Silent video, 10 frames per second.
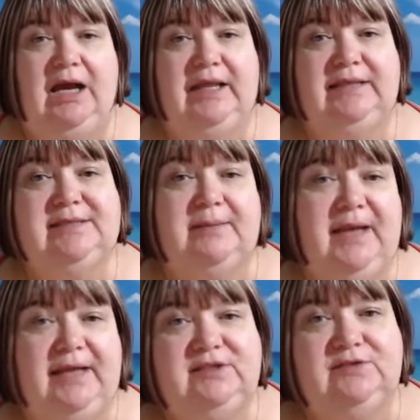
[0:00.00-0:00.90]
In some
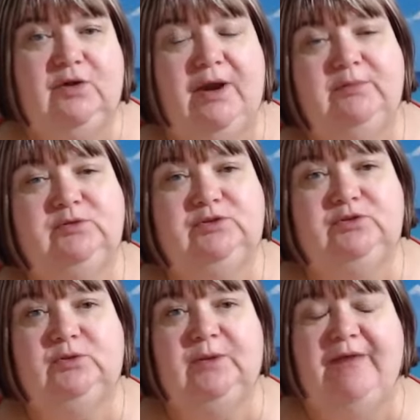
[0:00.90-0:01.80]
cases, you're able
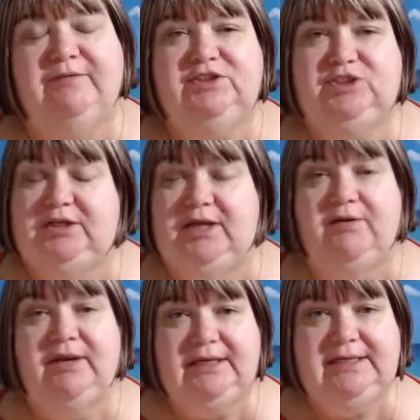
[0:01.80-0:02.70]
to have a
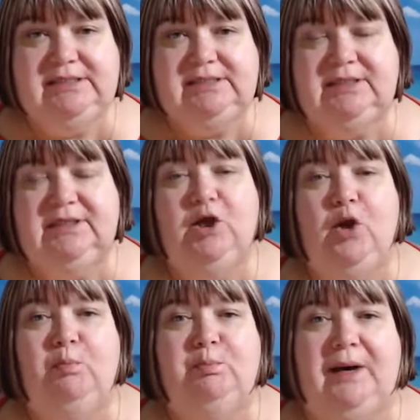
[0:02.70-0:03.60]
generic list,
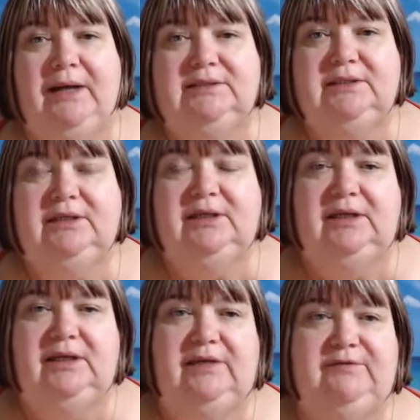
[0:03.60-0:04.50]
but
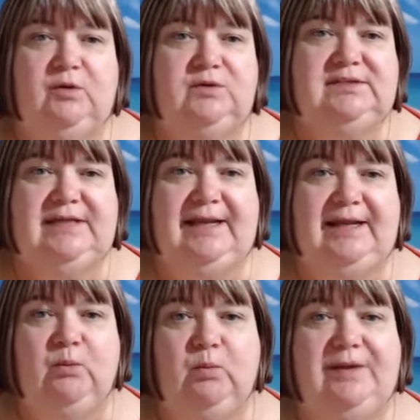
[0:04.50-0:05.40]
if you're
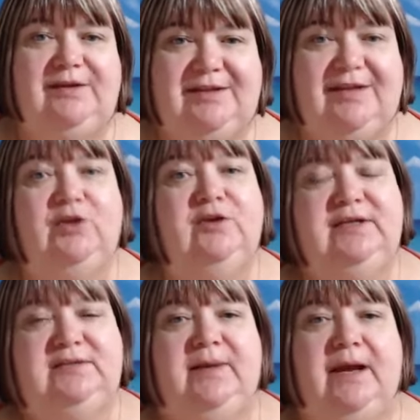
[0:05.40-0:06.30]
selling one thing, you
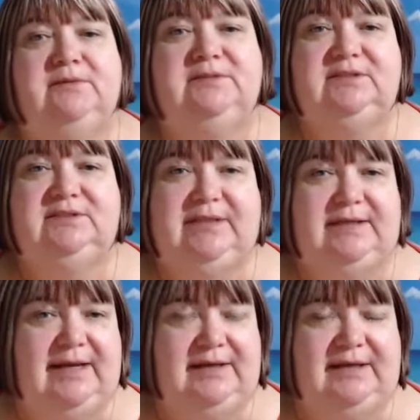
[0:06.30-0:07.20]
need to be able to send
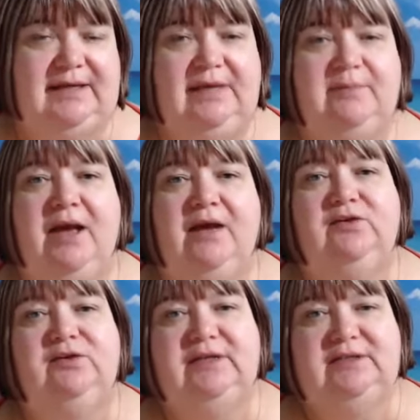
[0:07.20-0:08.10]
out an email,
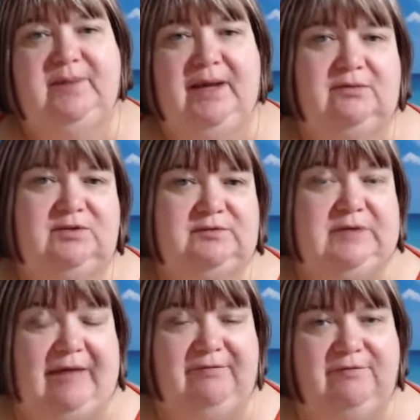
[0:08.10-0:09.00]
you need to be able to
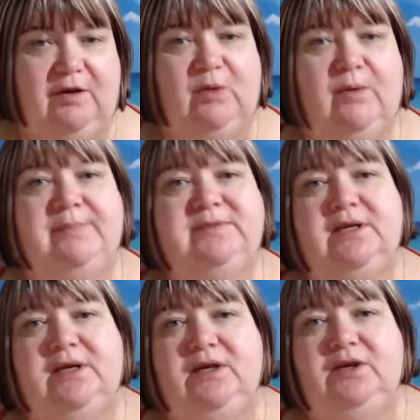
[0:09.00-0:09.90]
have follow-ups,
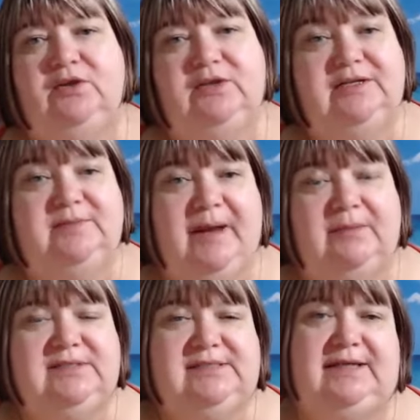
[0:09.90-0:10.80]
you need to be able
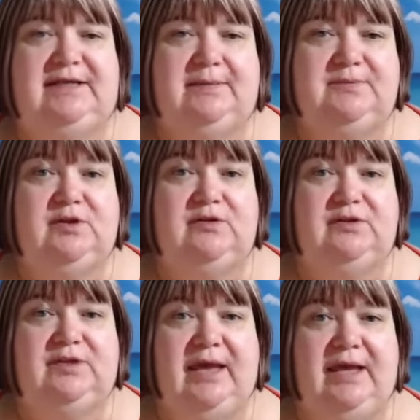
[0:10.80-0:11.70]
to set it up so
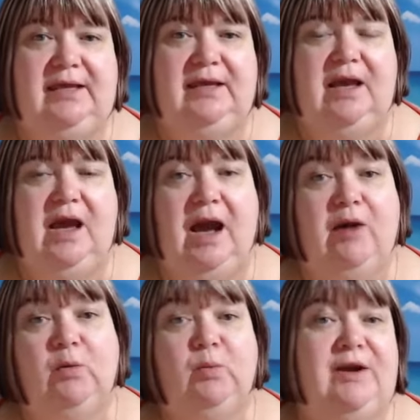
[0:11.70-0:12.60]
that they
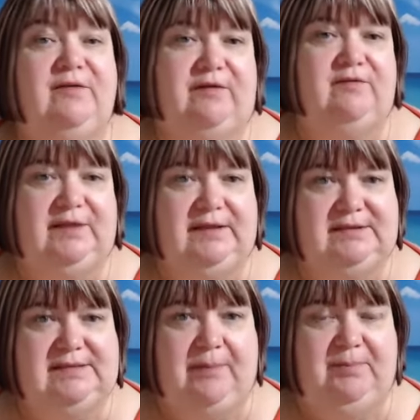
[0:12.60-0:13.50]
are aware of everything
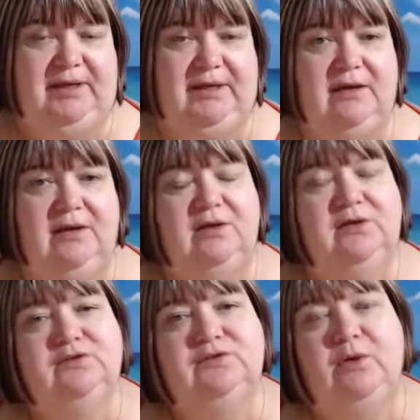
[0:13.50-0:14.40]
that's happening.
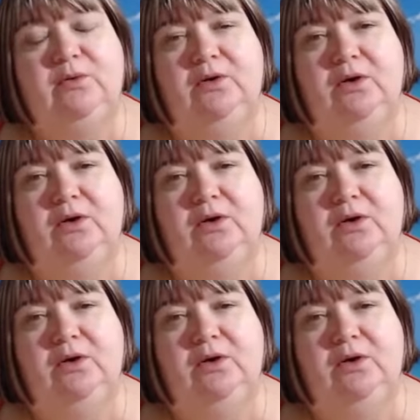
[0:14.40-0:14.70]
So